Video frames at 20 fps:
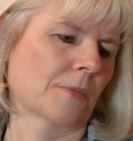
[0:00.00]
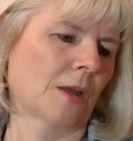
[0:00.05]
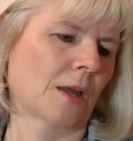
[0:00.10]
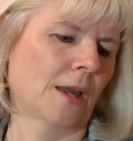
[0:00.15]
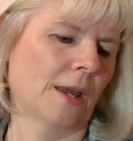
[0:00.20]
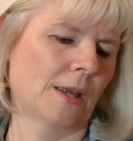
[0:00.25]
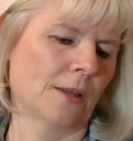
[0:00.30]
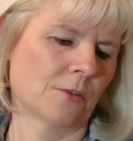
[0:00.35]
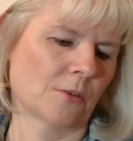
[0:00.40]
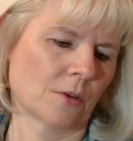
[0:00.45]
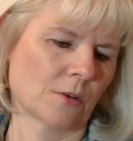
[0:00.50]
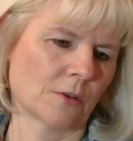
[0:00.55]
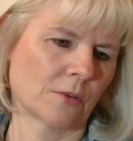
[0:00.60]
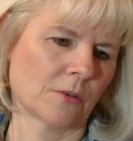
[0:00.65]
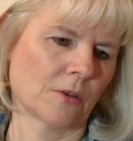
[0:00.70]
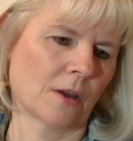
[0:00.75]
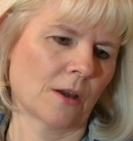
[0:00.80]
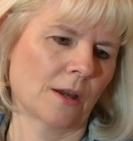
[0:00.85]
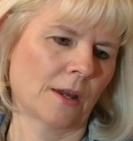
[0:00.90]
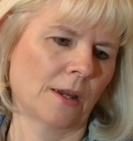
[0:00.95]
my hands-on
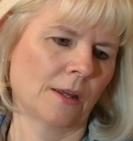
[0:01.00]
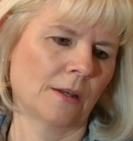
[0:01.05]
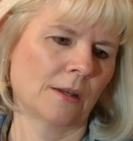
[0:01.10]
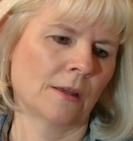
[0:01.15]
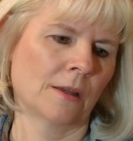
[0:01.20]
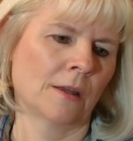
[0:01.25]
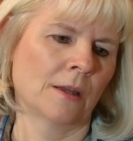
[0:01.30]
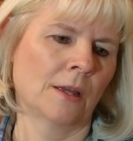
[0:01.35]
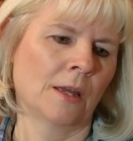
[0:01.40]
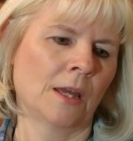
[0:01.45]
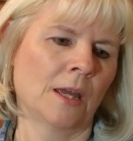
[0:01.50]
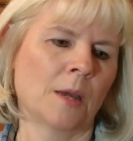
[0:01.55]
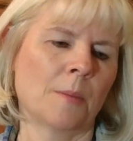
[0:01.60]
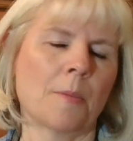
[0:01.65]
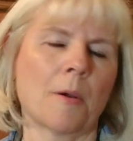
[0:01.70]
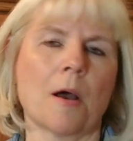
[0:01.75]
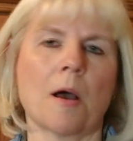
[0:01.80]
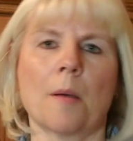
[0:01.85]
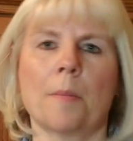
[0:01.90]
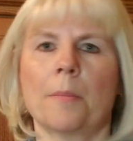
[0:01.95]
design,
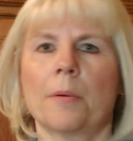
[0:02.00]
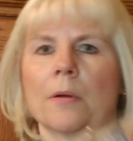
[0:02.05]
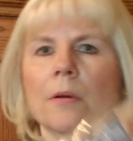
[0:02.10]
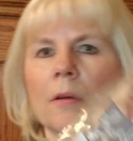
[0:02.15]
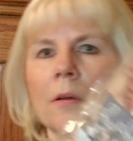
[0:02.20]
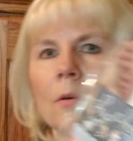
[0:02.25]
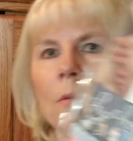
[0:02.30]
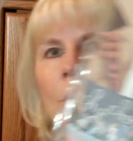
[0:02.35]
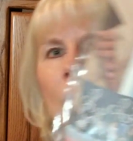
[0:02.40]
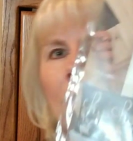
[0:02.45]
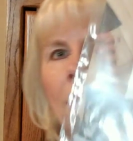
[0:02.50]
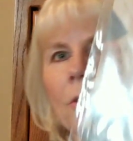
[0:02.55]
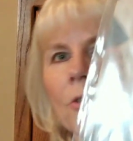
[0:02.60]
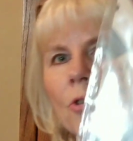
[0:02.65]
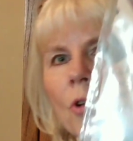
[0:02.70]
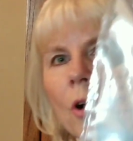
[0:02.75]
Hip Hop, one of the